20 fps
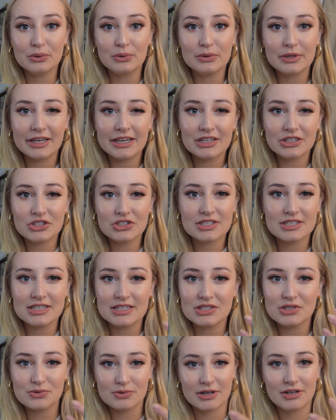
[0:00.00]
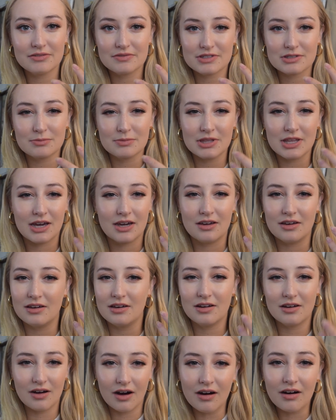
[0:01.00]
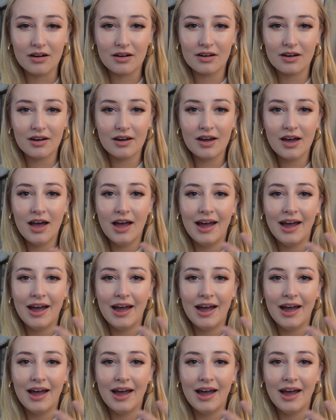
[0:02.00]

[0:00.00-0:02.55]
Like, it just gets rid of some of that gunk.